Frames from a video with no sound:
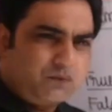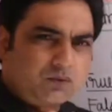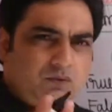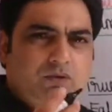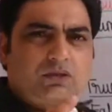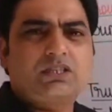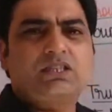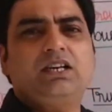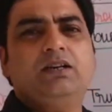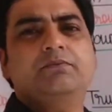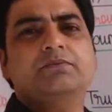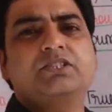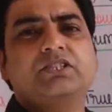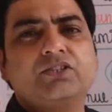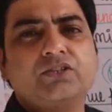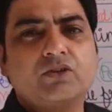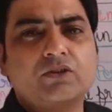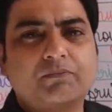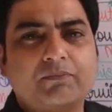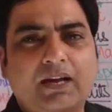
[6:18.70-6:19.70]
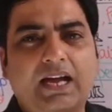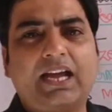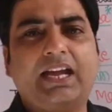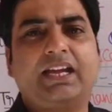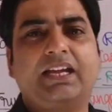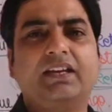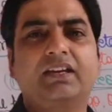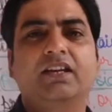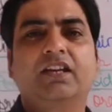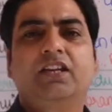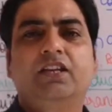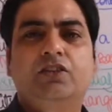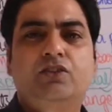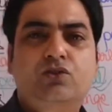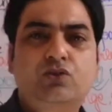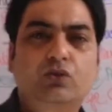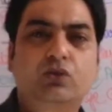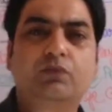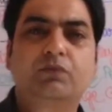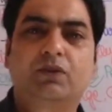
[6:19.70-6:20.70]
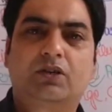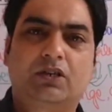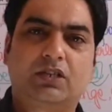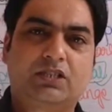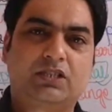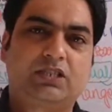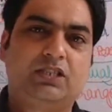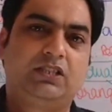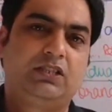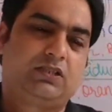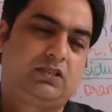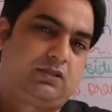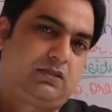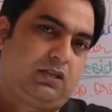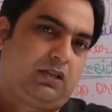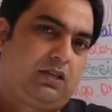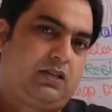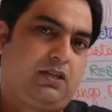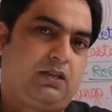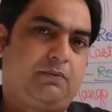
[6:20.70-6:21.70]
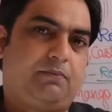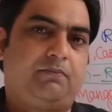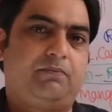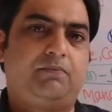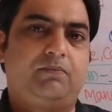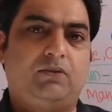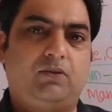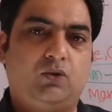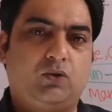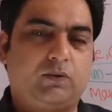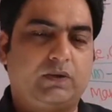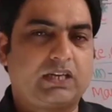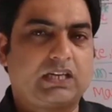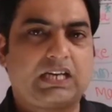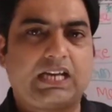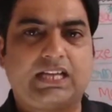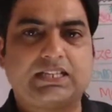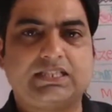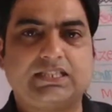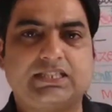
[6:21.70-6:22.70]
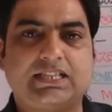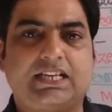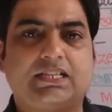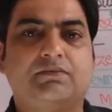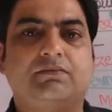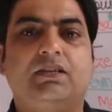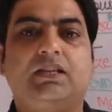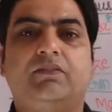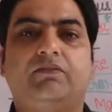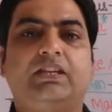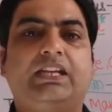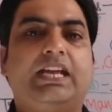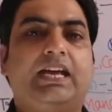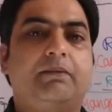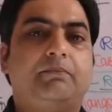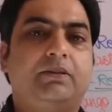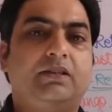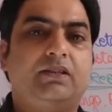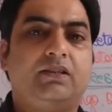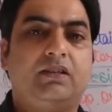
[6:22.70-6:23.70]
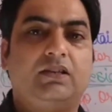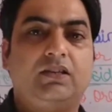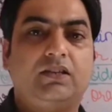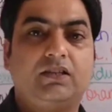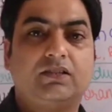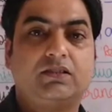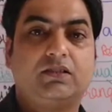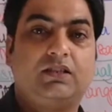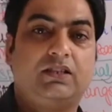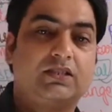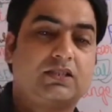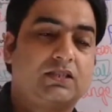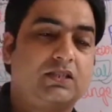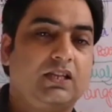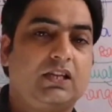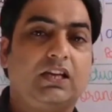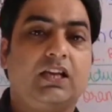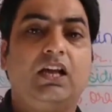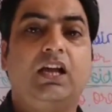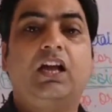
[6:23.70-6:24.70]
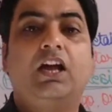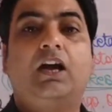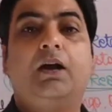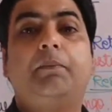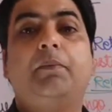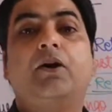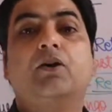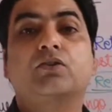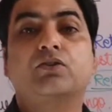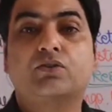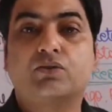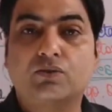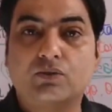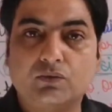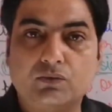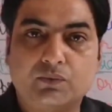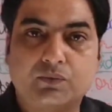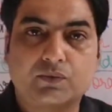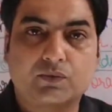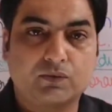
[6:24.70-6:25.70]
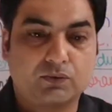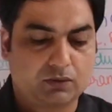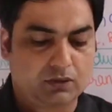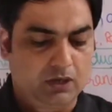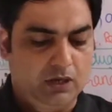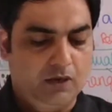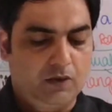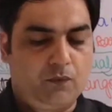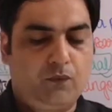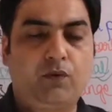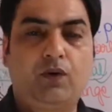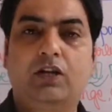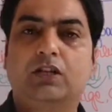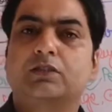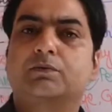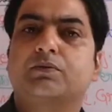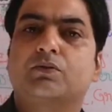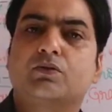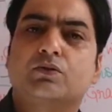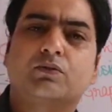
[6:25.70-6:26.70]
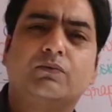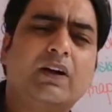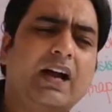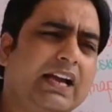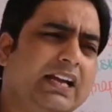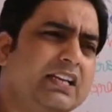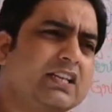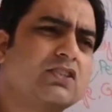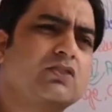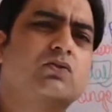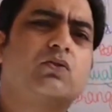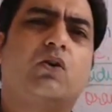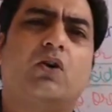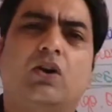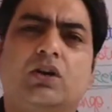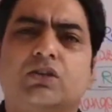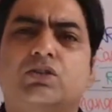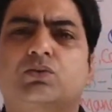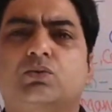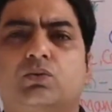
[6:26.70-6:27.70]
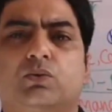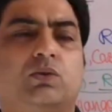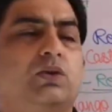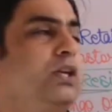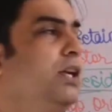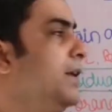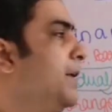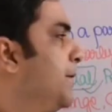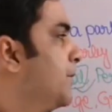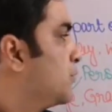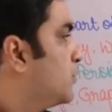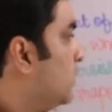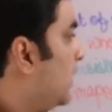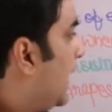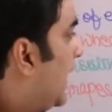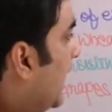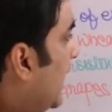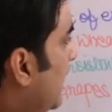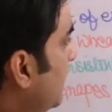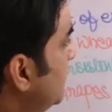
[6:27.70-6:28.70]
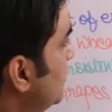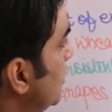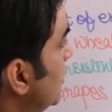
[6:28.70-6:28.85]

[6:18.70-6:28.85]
fruit comes in your mind, two words, since lower classes as well, we have been listening about true fruit, false fruits. Why it is called so? So I have